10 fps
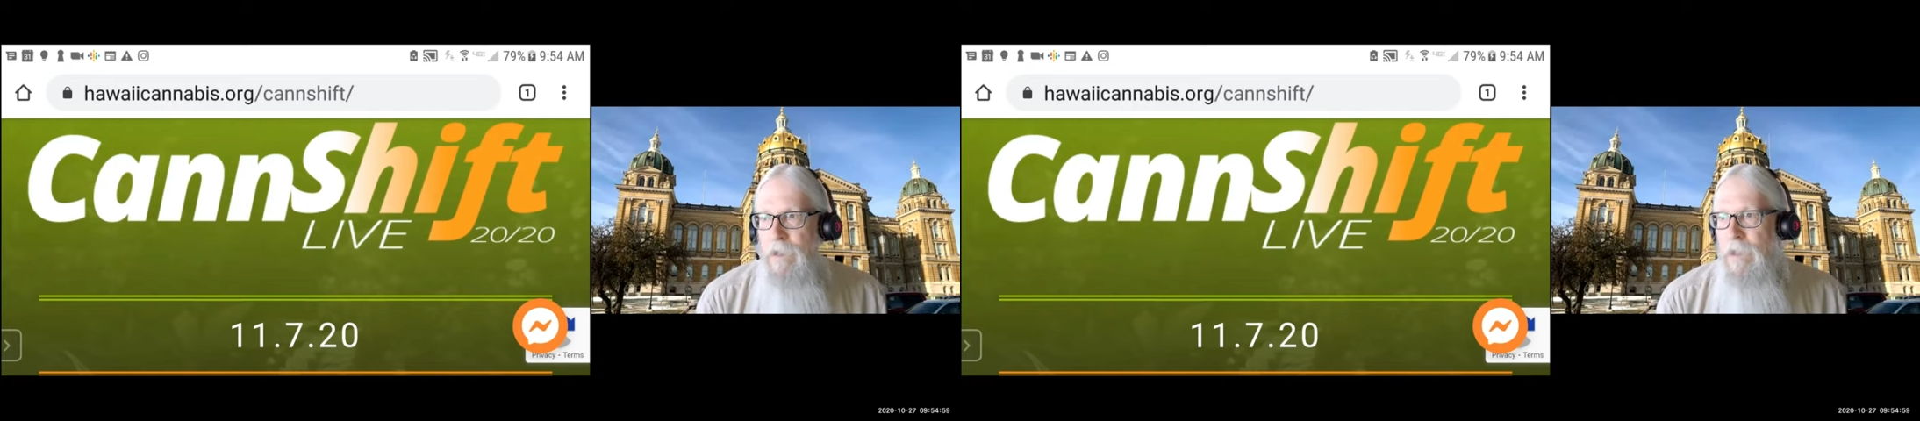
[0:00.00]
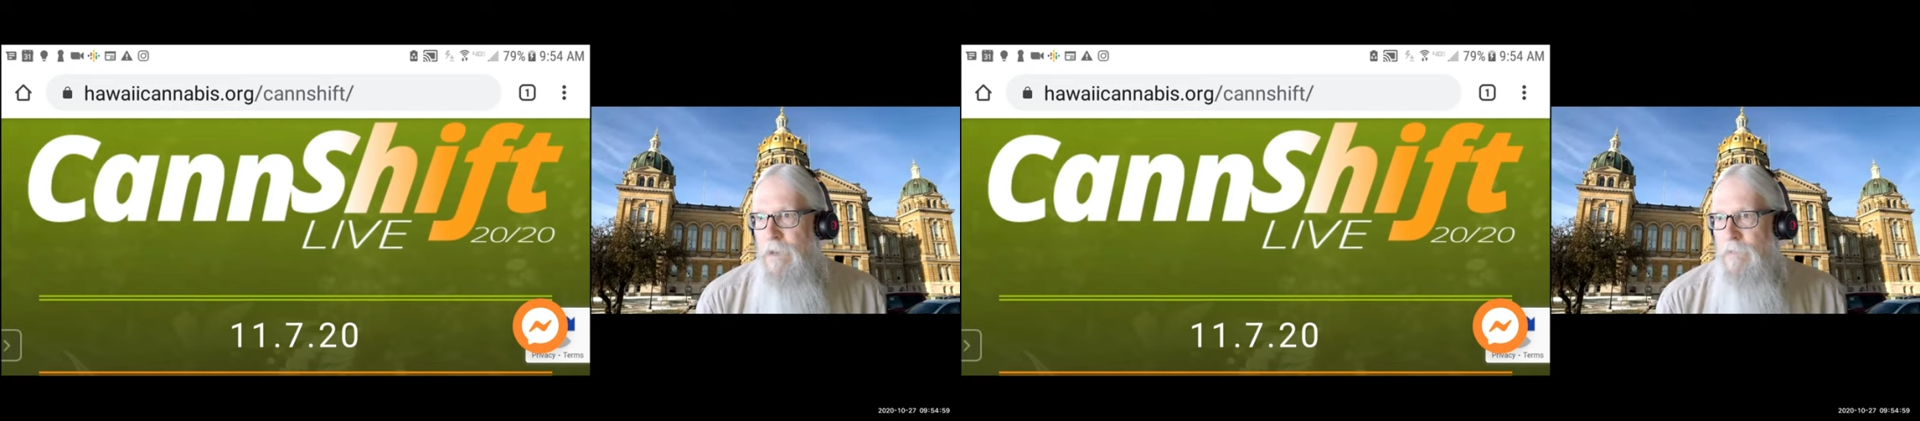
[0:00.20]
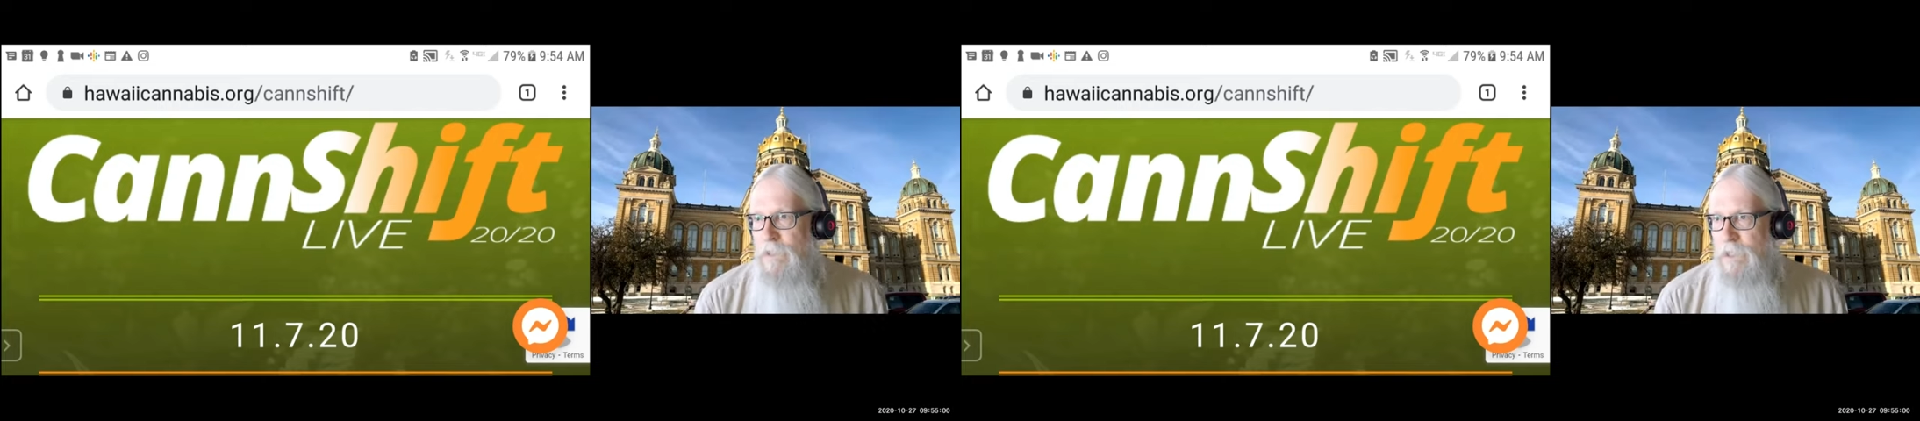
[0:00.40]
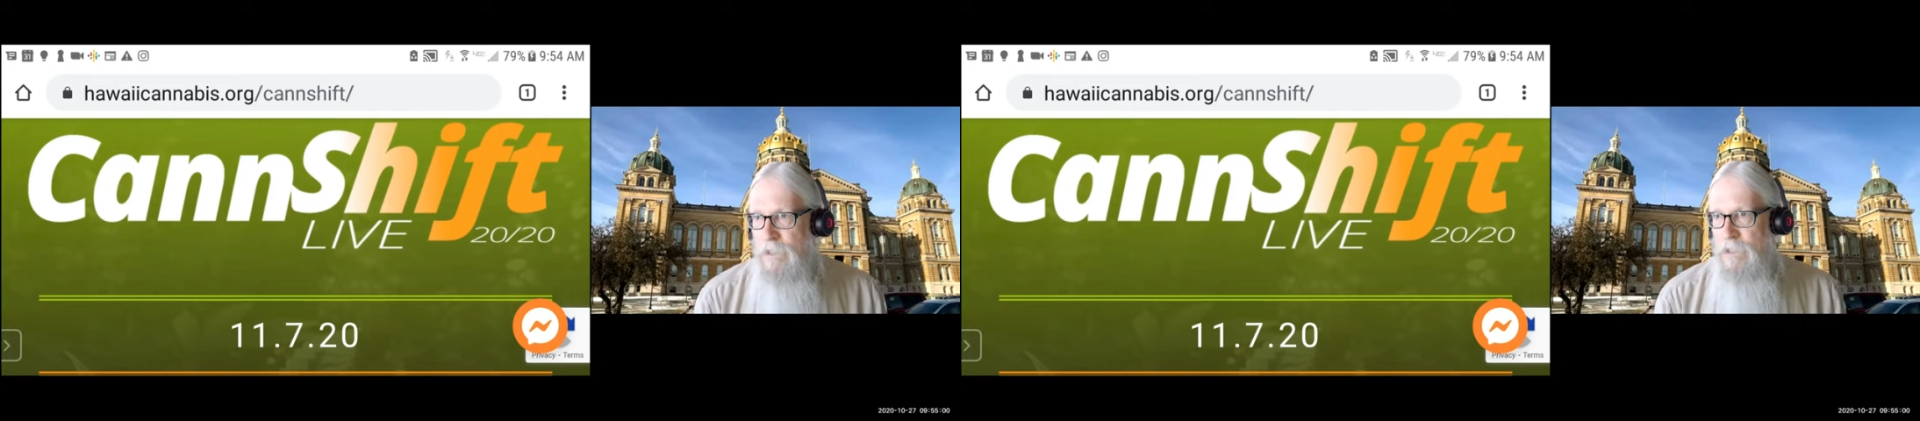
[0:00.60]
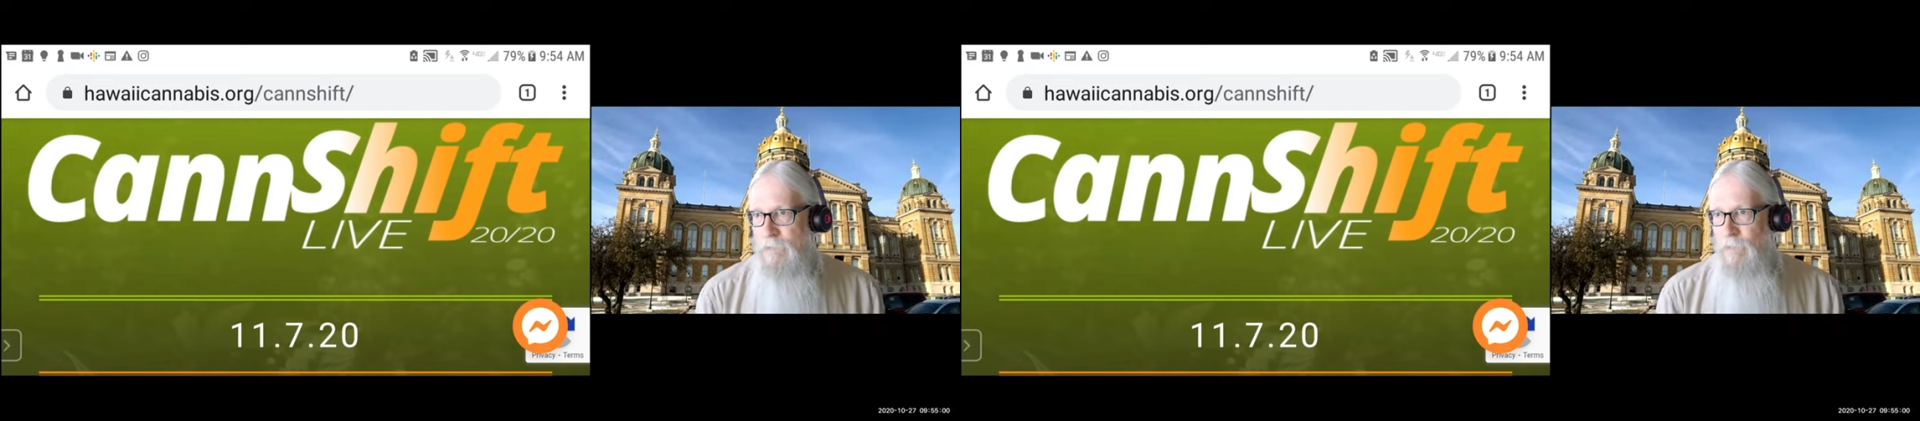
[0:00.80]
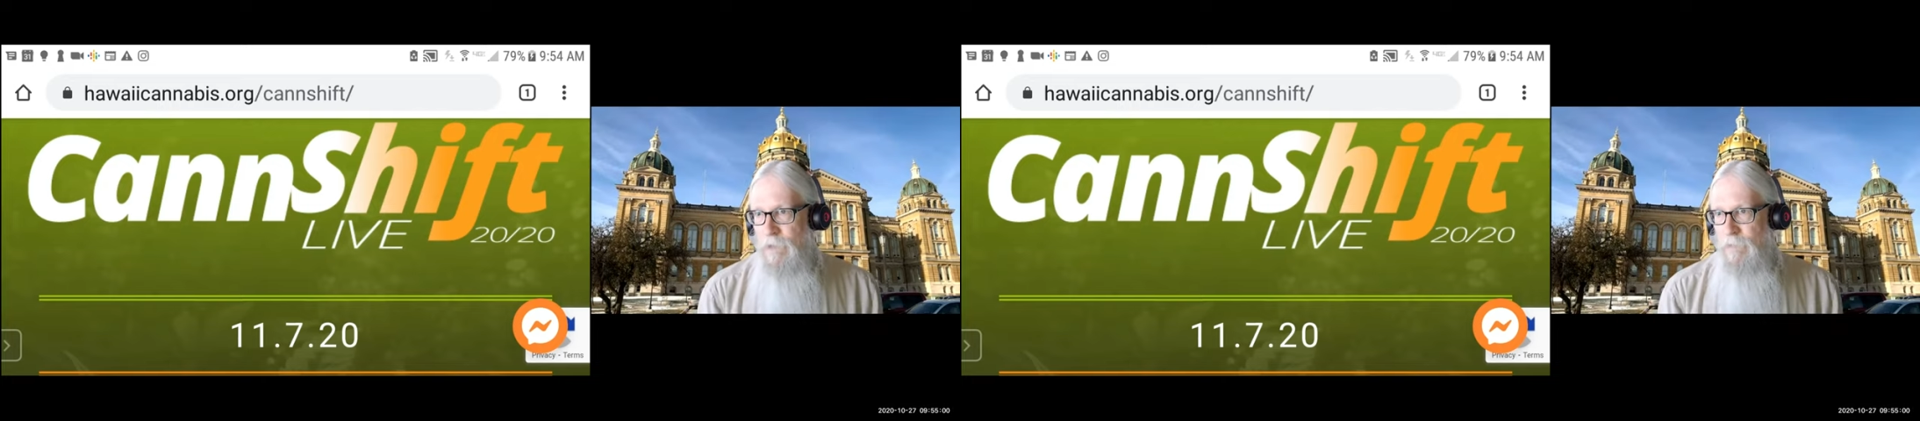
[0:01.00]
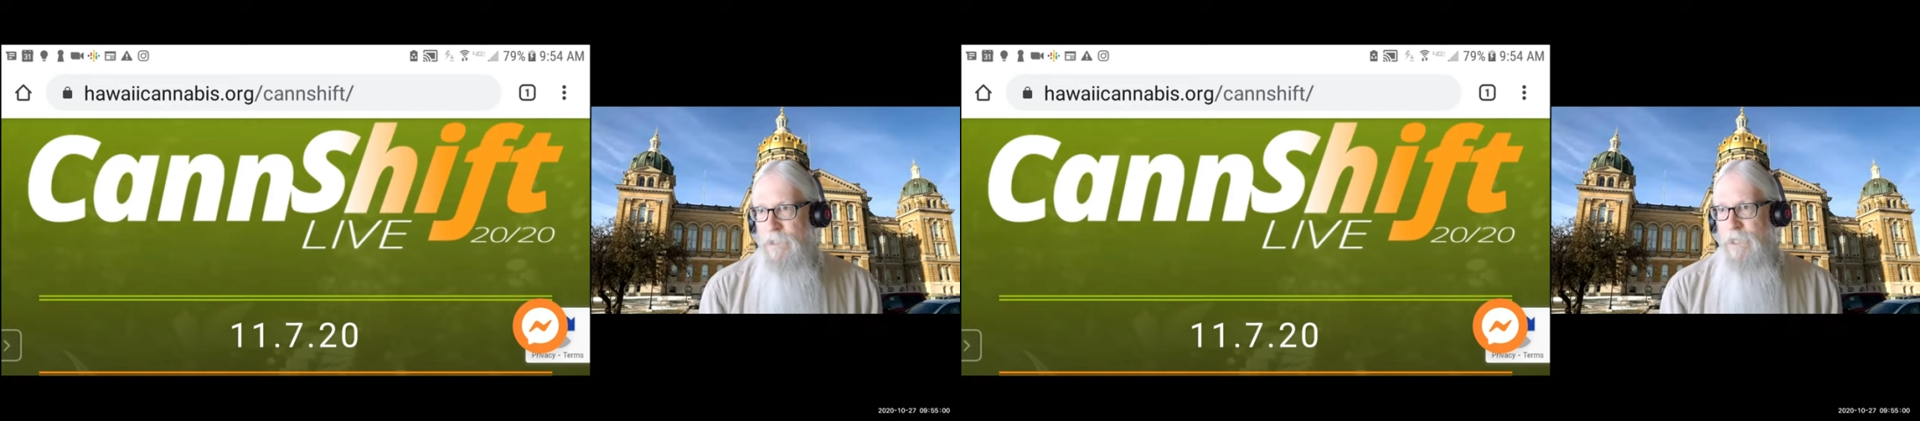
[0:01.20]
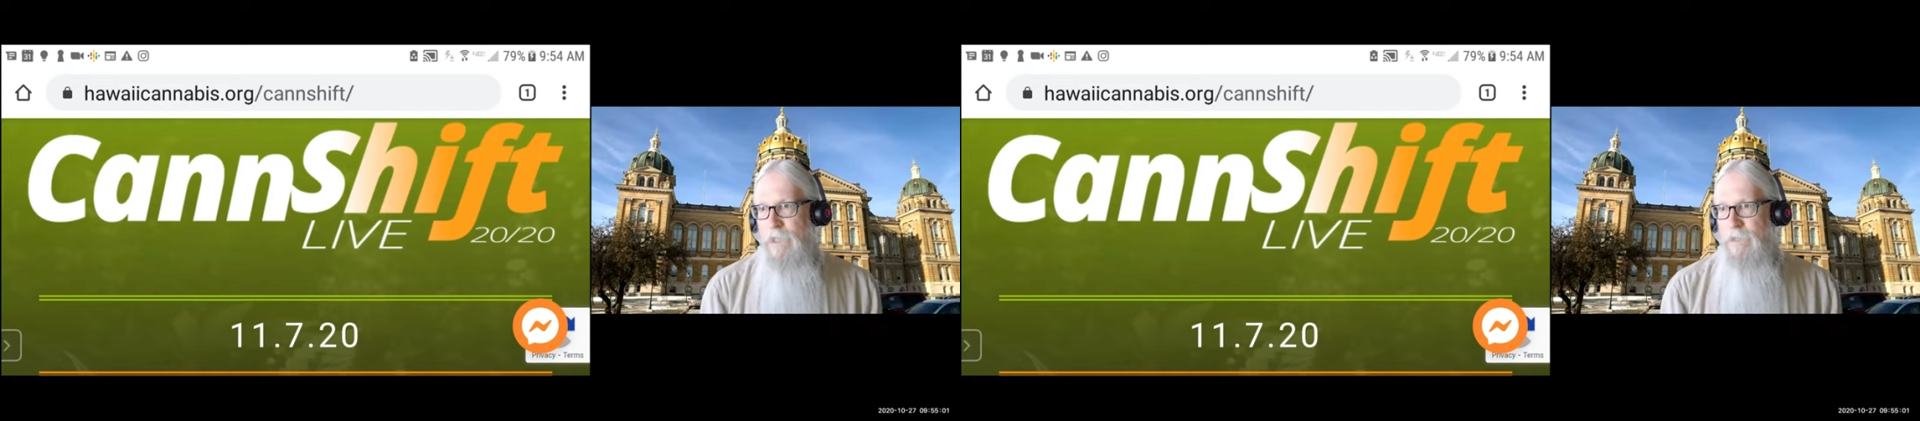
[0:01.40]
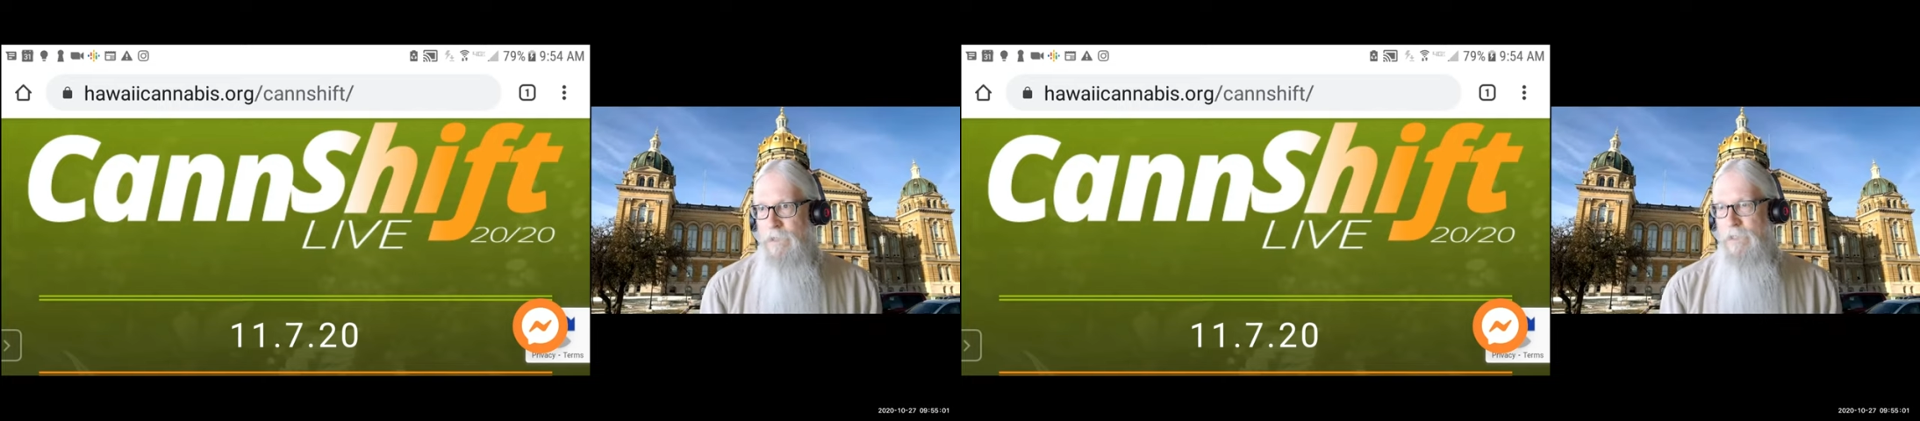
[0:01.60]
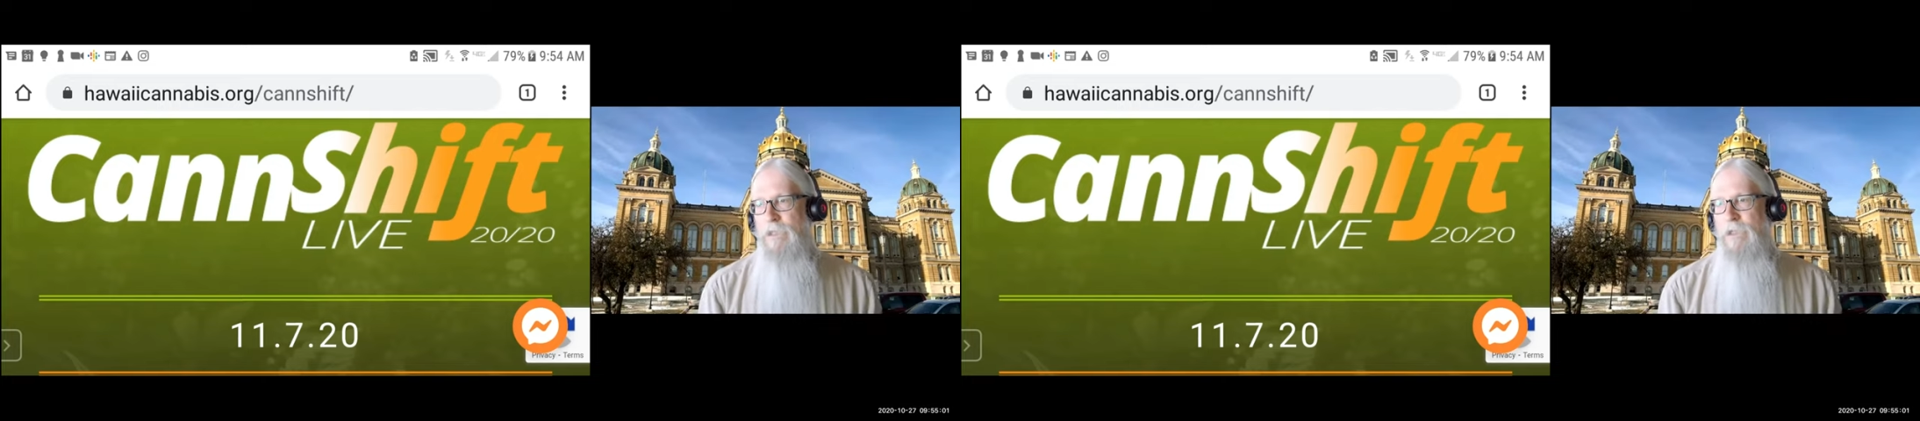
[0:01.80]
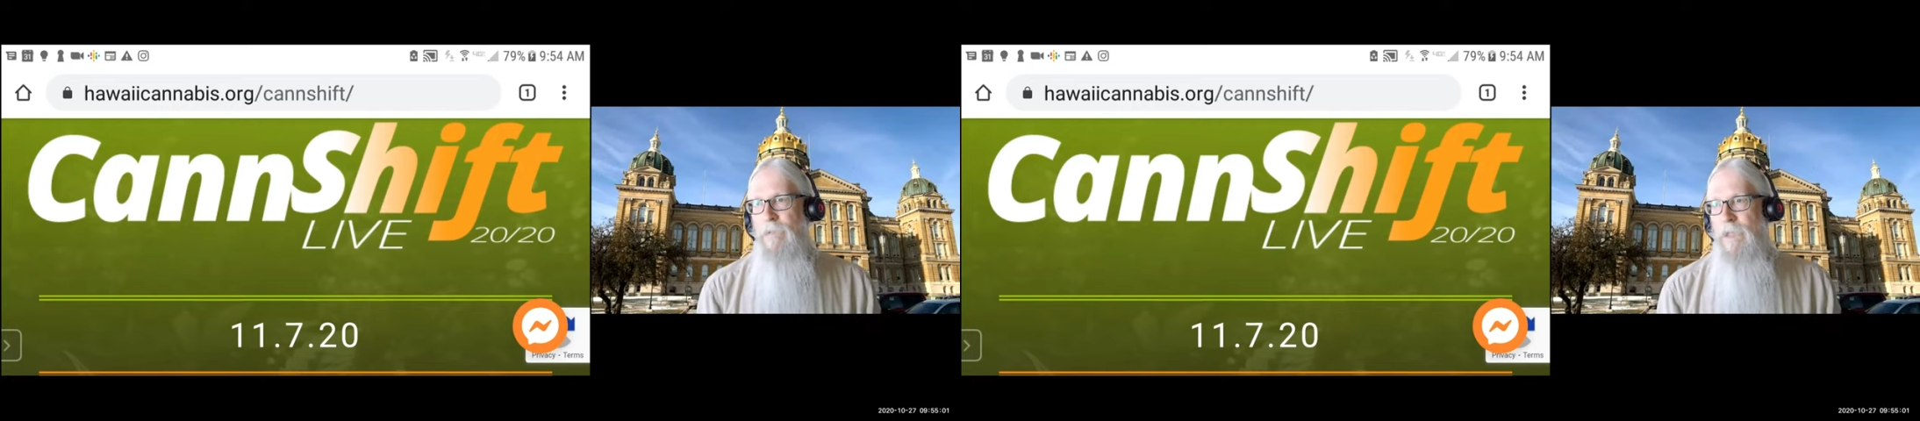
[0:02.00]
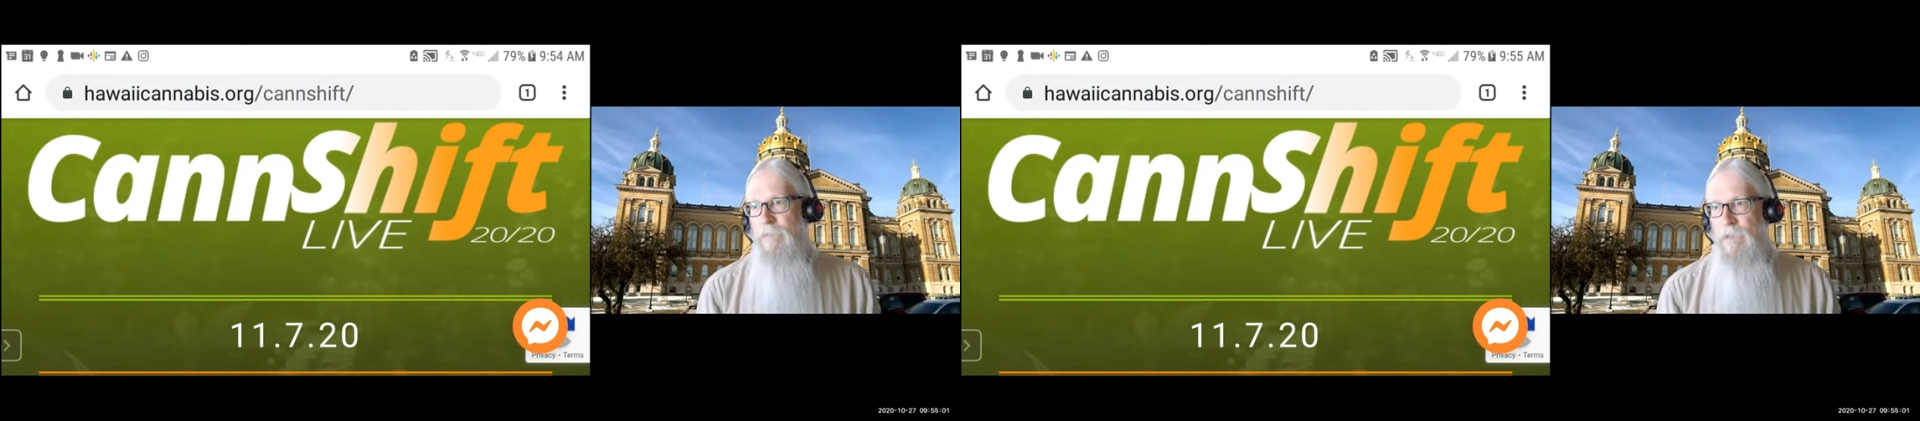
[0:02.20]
that was such small potatoes that nobody